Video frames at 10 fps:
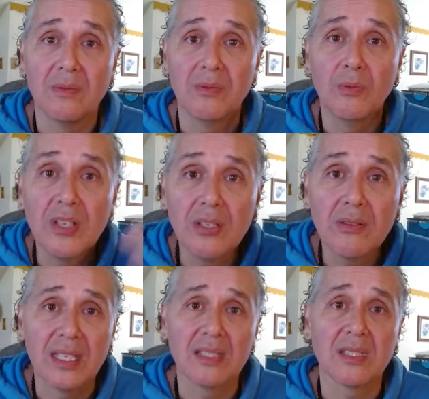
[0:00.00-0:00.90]

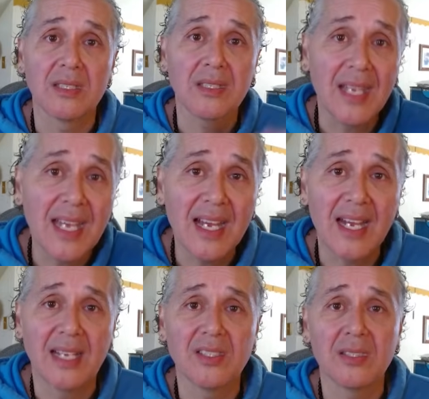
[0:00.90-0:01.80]
weirdness,
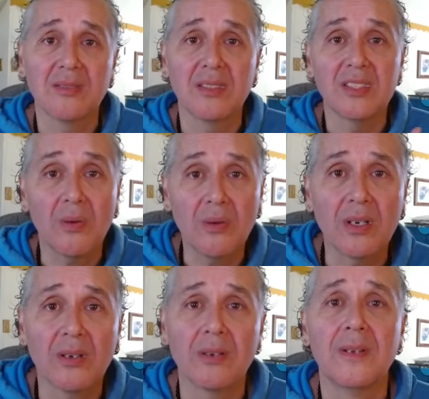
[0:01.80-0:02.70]
chaos,
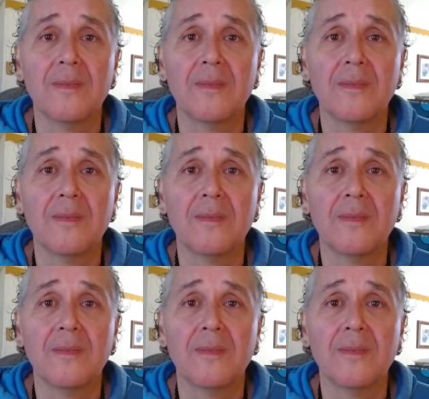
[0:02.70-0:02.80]
disorder.